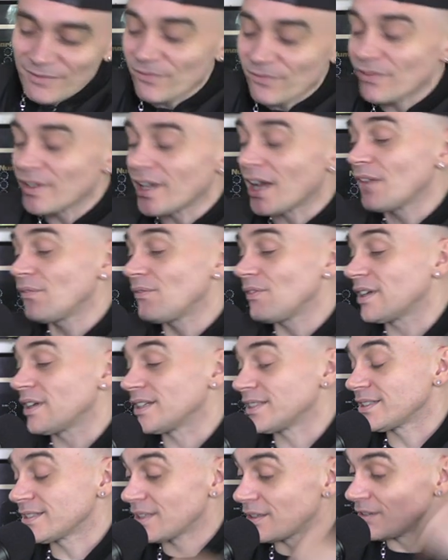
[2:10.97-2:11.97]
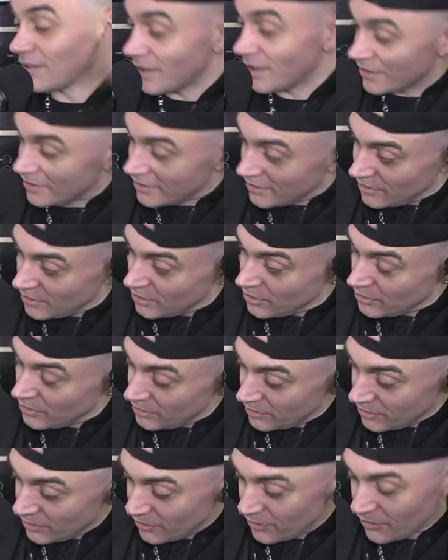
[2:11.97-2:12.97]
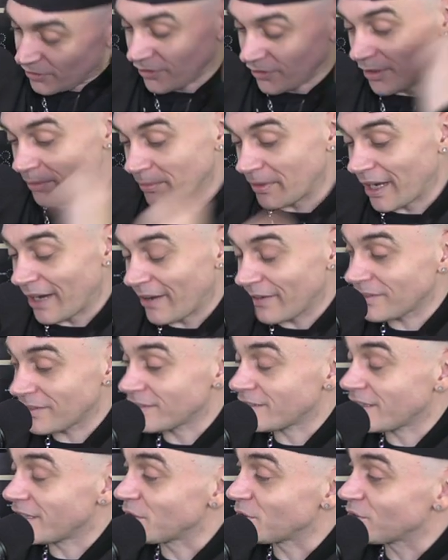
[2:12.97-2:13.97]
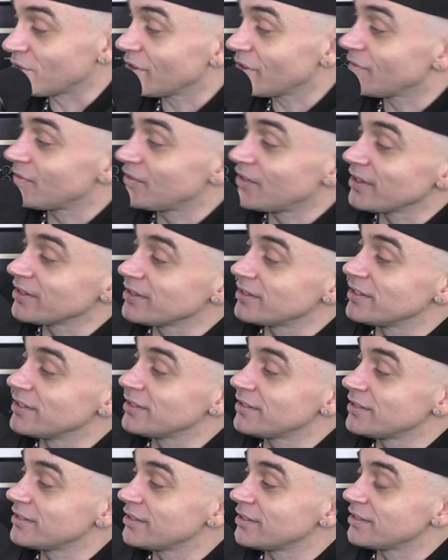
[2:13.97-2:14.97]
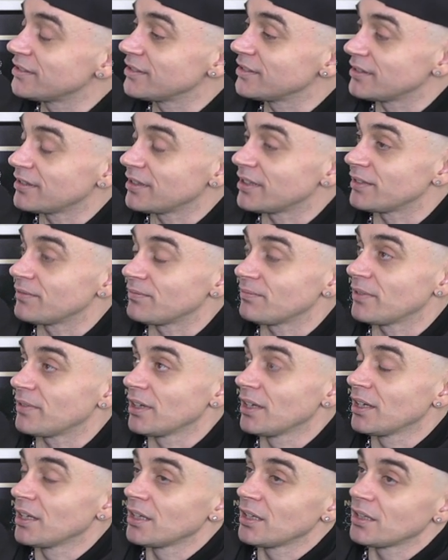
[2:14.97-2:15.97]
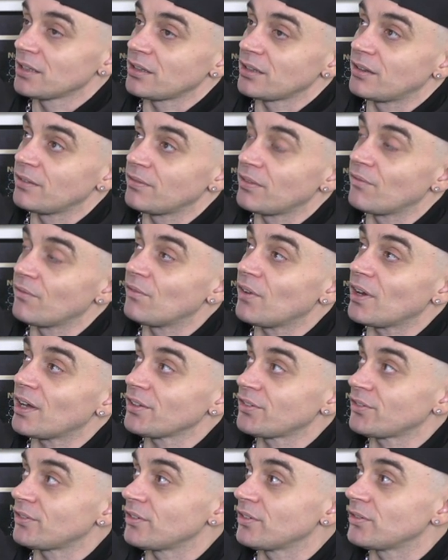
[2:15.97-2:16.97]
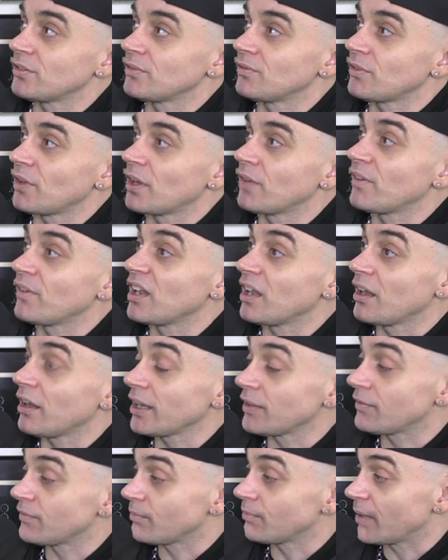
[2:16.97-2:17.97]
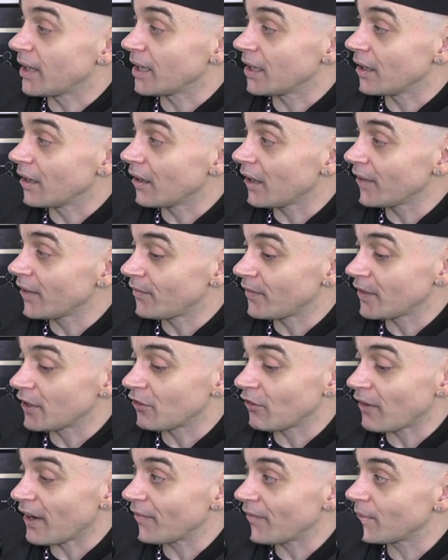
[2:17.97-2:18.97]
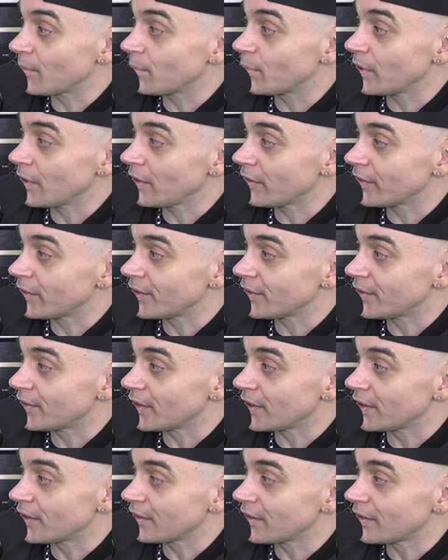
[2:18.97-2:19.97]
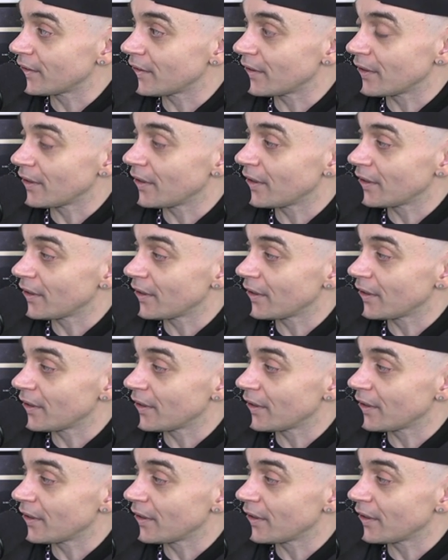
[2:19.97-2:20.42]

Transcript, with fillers: It, I find it so hard to do some characters like yourself justice, just to kind of the, the vastness of, of a life, man. A mm. life in graph and beyond is mm. is